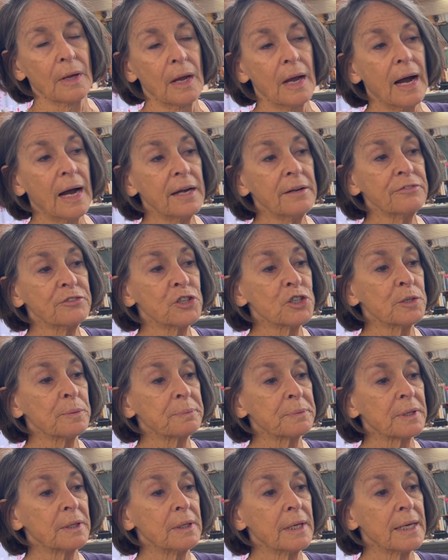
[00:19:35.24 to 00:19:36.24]
I've
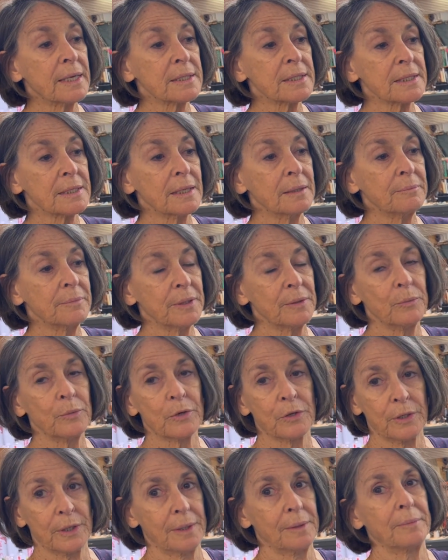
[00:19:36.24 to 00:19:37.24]
shipped glass and been
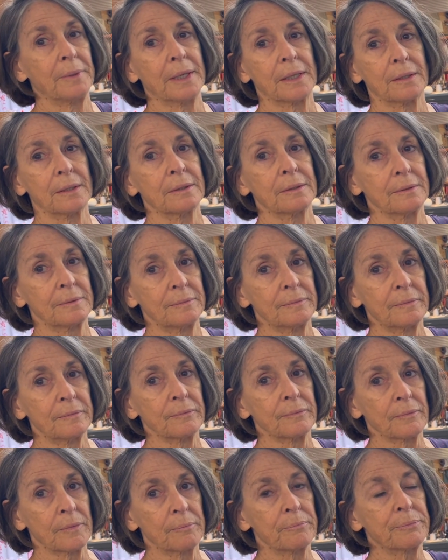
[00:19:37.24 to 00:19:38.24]
worried about it.
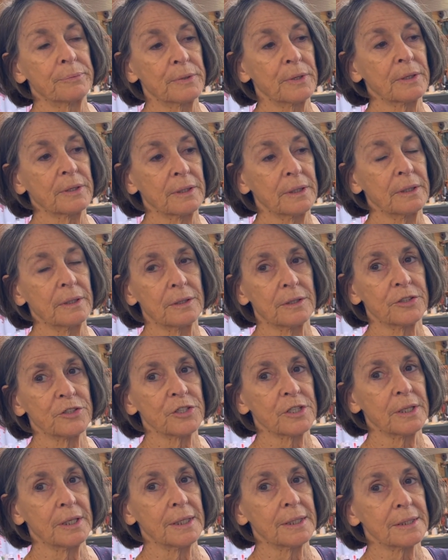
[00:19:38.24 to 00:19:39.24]
Yeah. Particularly
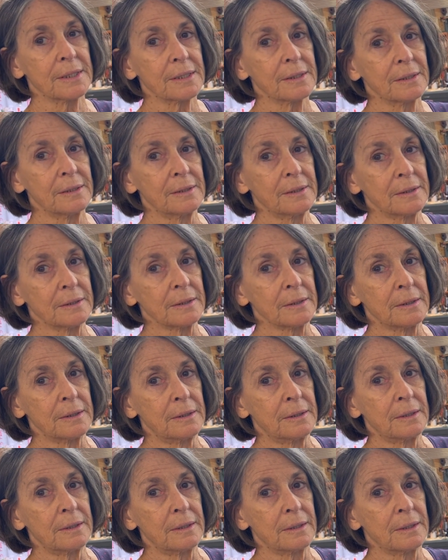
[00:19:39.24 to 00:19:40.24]
large glass.
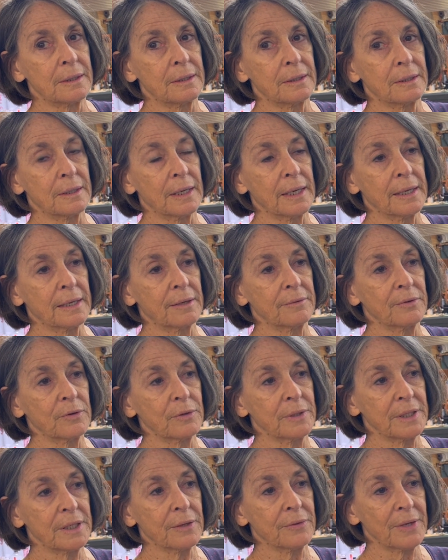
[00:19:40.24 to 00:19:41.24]
Yeah. Uh, and I've
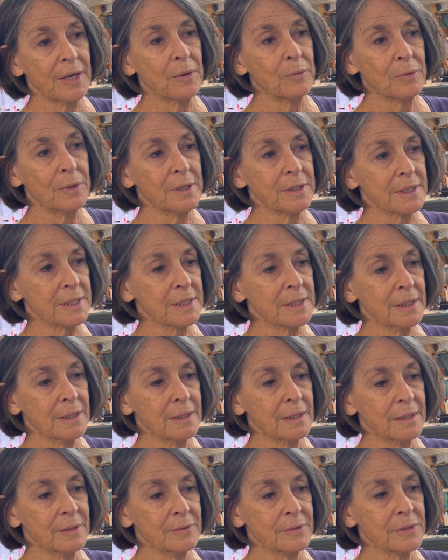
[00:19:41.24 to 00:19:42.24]
only done that once,
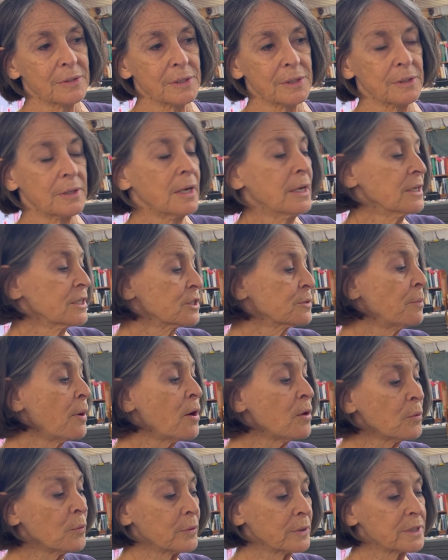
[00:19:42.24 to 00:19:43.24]
and it just
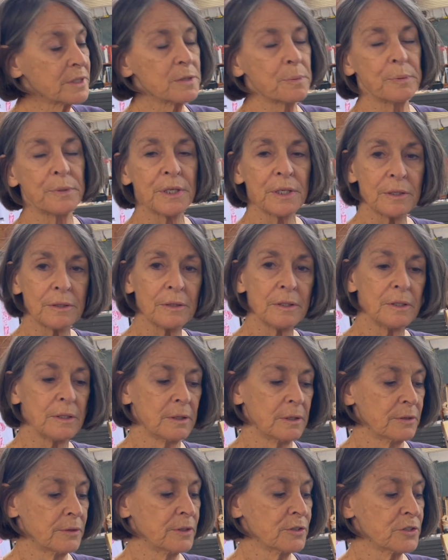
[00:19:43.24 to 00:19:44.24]
small ones.
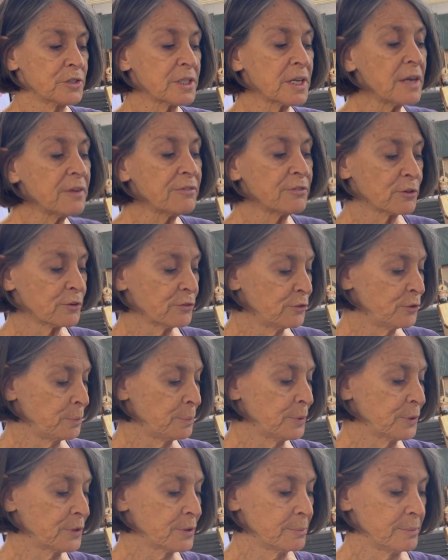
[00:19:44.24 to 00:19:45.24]
Particularly, they're safer if you
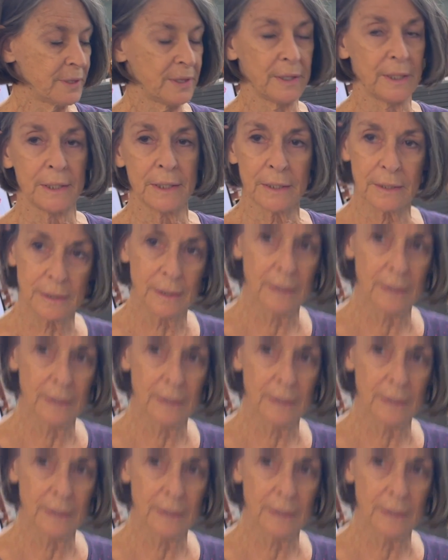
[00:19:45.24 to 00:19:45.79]
put them in these